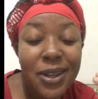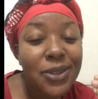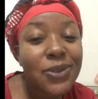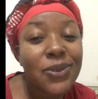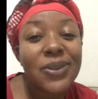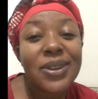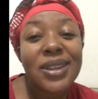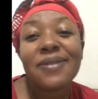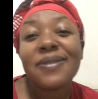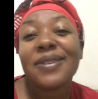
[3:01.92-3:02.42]

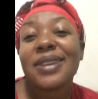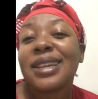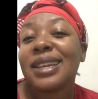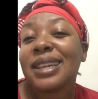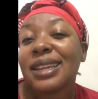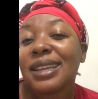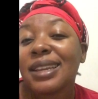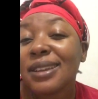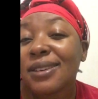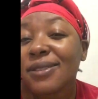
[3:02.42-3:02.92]
don't even
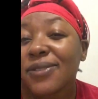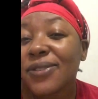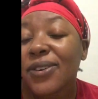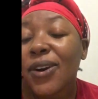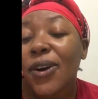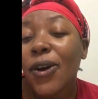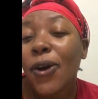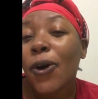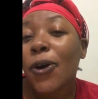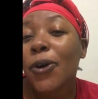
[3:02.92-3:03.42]
live
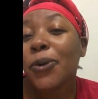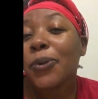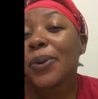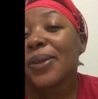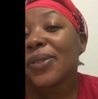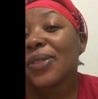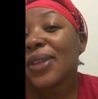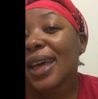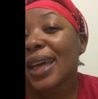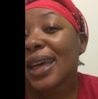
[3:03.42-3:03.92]
on where
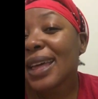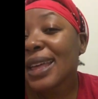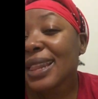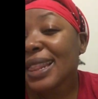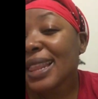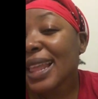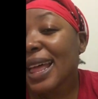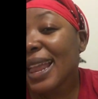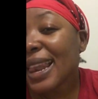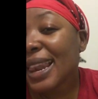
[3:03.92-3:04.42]
the
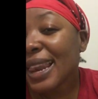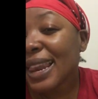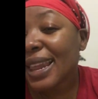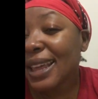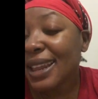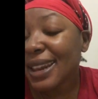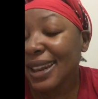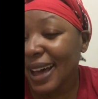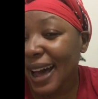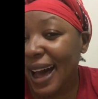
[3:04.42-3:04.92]

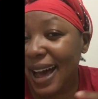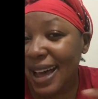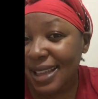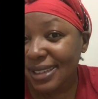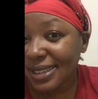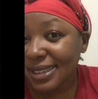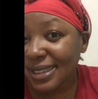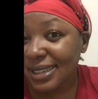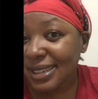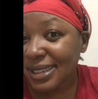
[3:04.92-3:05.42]

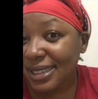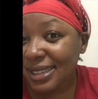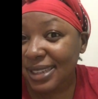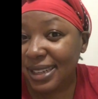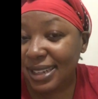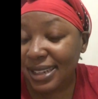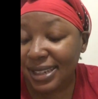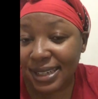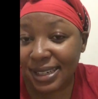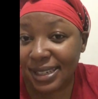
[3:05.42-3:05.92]
ice is
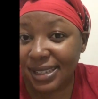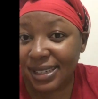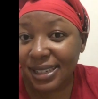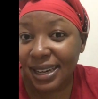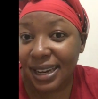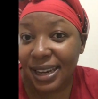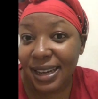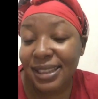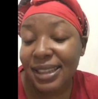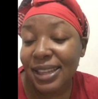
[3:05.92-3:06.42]
in
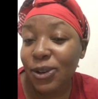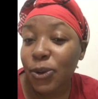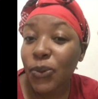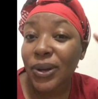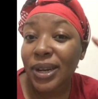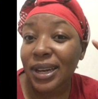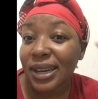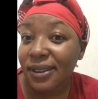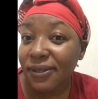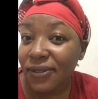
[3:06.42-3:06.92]
Russia. They
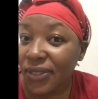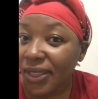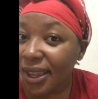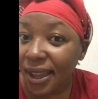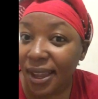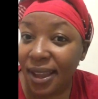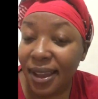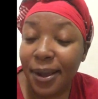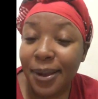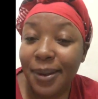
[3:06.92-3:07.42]
don't live
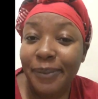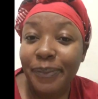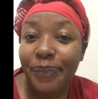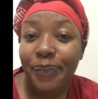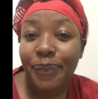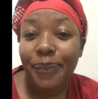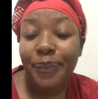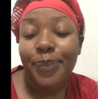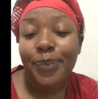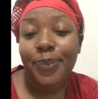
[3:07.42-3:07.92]
there.
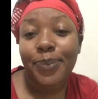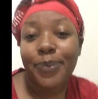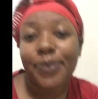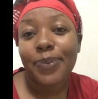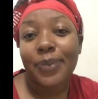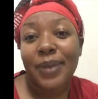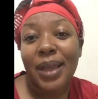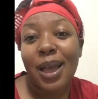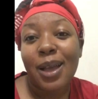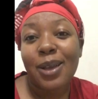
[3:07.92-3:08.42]

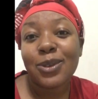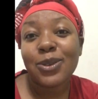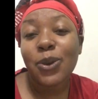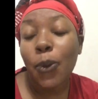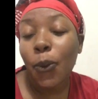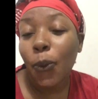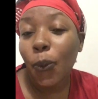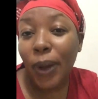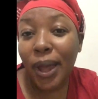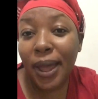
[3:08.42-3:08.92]

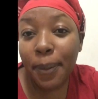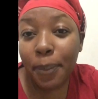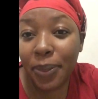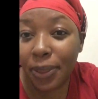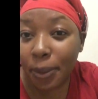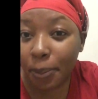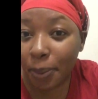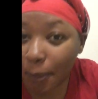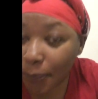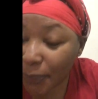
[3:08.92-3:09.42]
So where
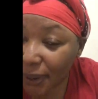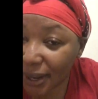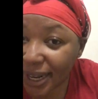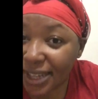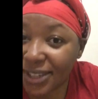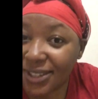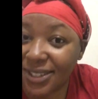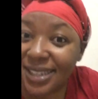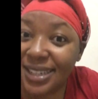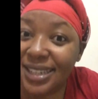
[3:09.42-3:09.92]
the
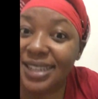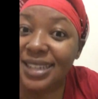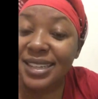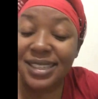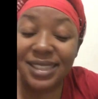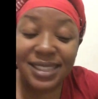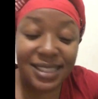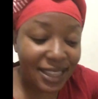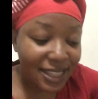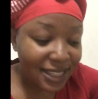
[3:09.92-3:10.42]
population
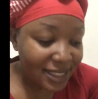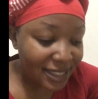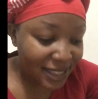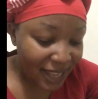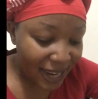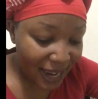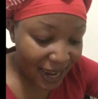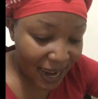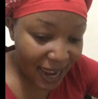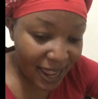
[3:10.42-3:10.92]
is, that's the
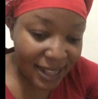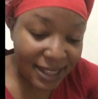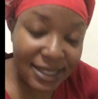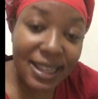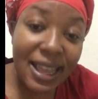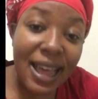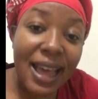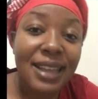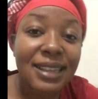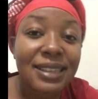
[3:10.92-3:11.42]
land
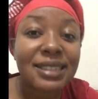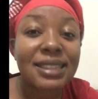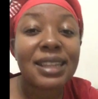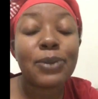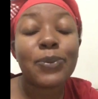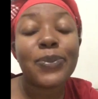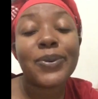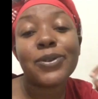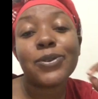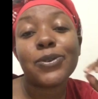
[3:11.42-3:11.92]
size that
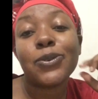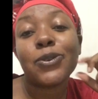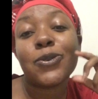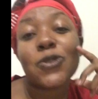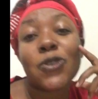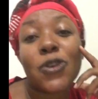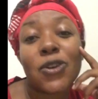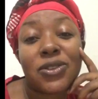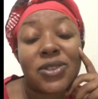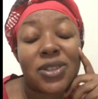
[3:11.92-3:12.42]
we
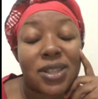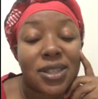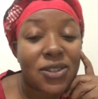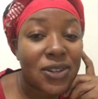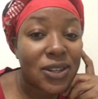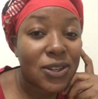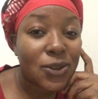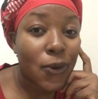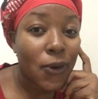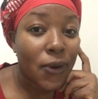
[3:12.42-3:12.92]
should
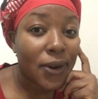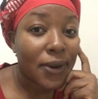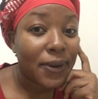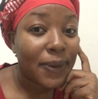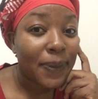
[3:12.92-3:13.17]
concentrate on.